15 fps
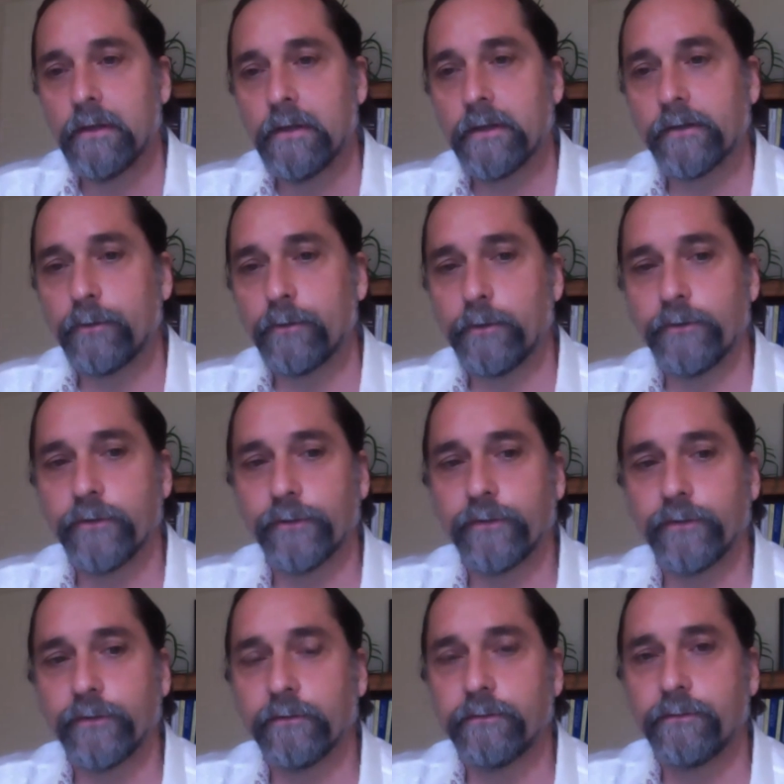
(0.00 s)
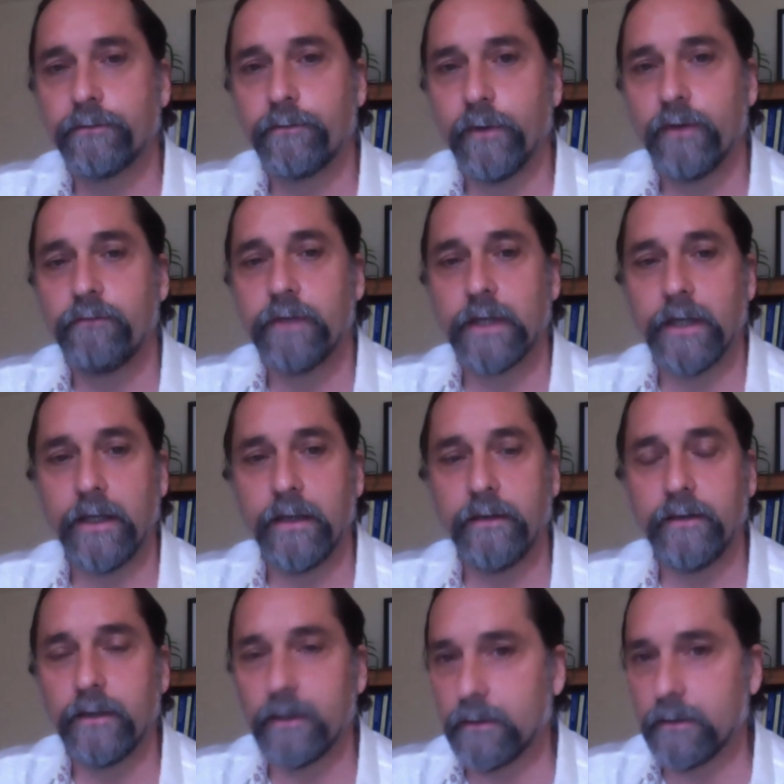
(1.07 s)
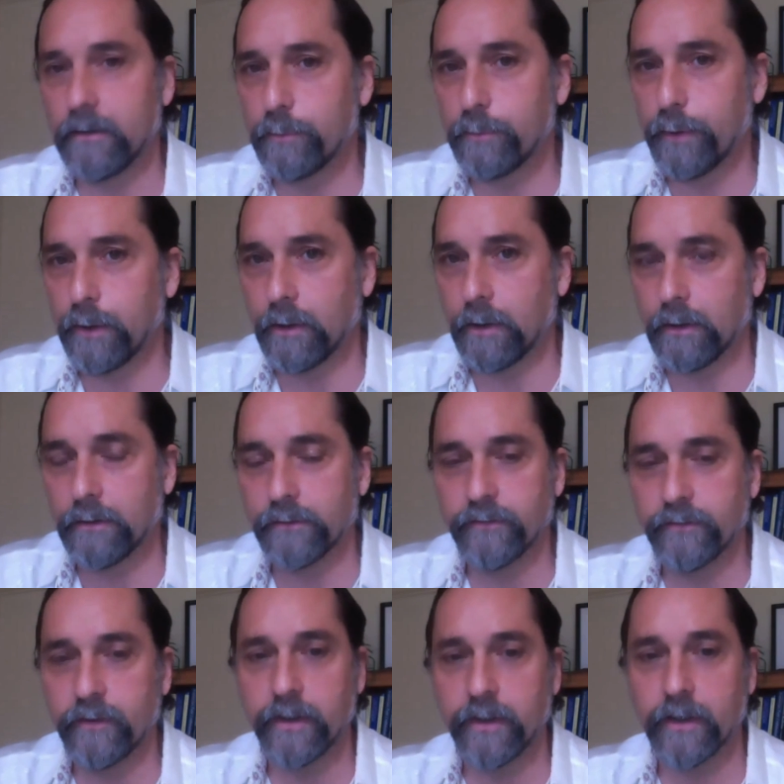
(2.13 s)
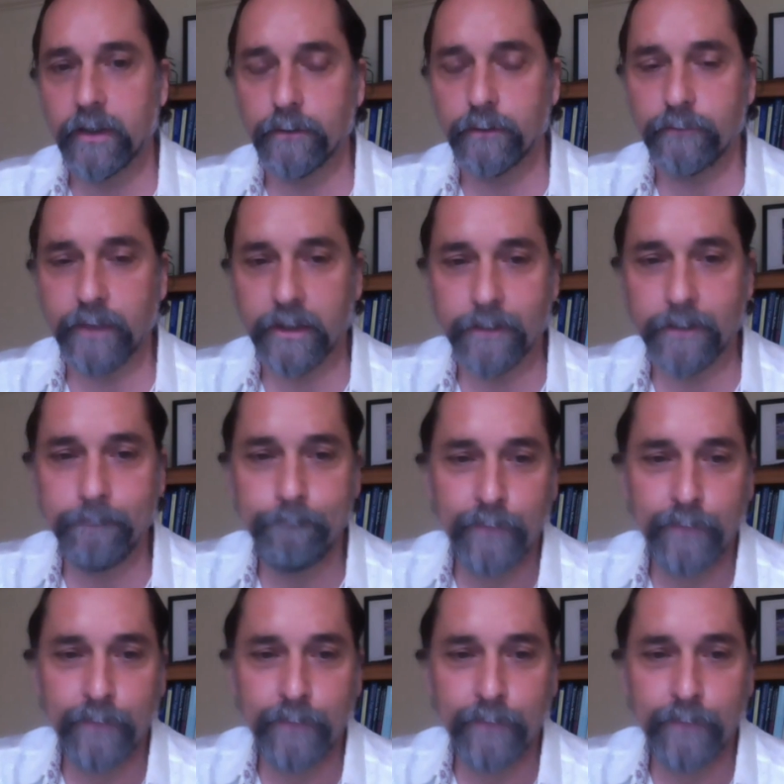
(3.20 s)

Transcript: as a result of living in India and Nepal and studying Ayurveda.